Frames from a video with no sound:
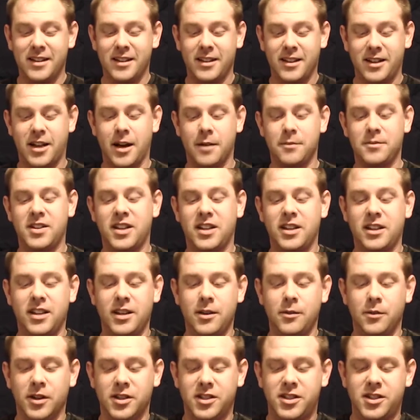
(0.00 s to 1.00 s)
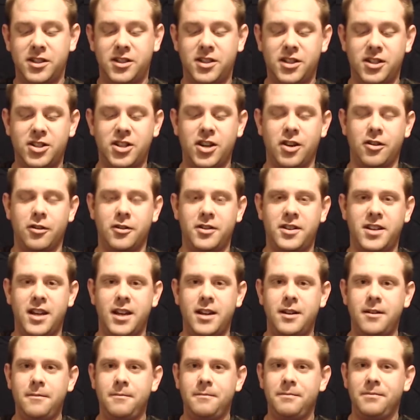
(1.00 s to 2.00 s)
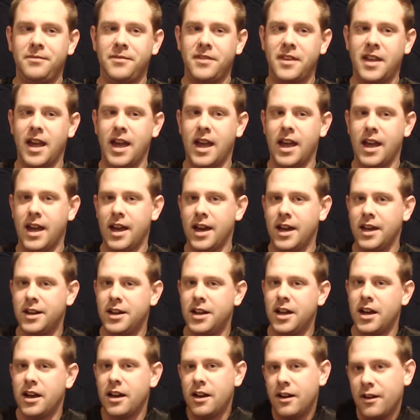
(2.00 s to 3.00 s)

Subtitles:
Comes in the Wilson's of Sharrow tin, and